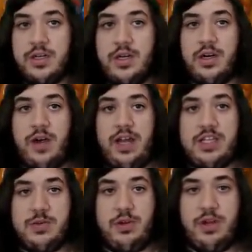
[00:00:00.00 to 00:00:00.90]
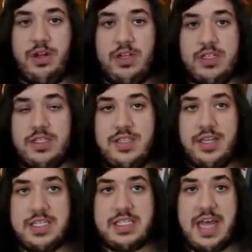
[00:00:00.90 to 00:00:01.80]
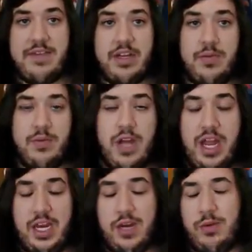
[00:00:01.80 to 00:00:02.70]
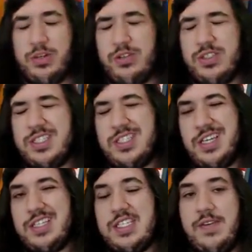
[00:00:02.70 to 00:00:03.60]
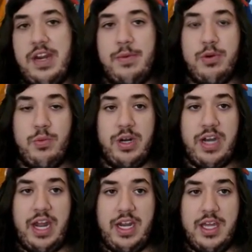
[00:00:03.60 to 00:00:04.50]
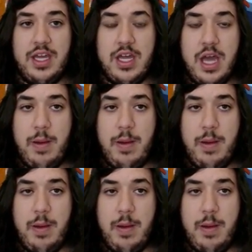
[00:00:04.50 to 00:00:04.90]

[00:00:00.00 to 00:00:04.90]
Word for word: Alright, so we're doing 6, 7, 8. We're doing 6, 7, 9. We're doing 190.